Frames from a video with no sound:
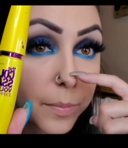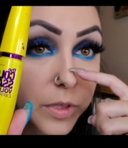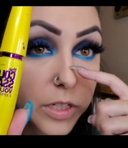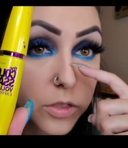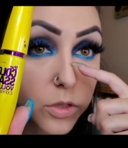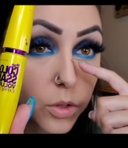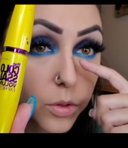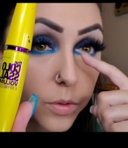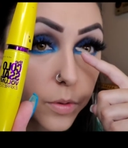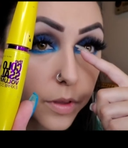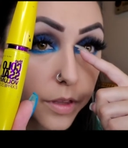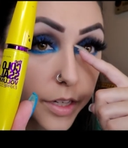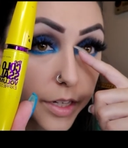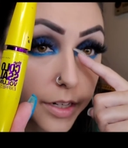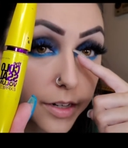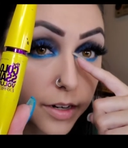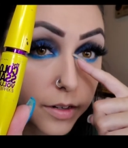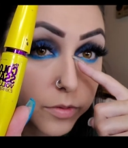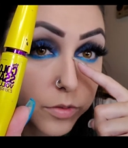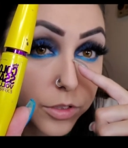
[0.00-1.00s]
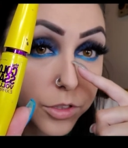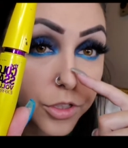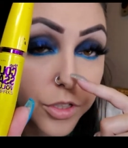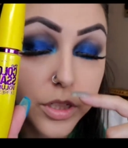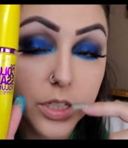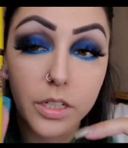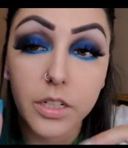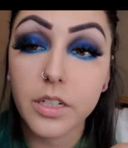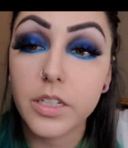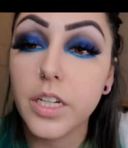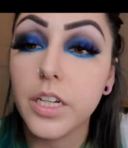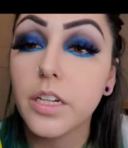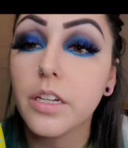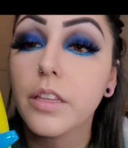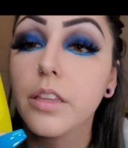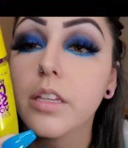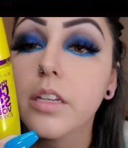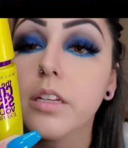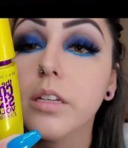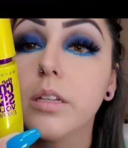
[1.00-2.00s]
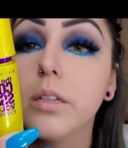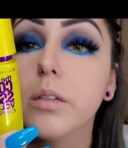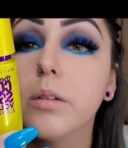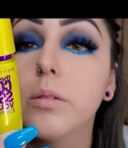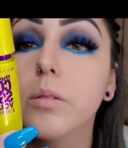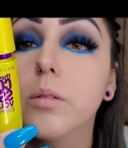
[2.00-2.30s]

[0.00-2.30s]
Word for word: this whole thing off, we're just gonna take the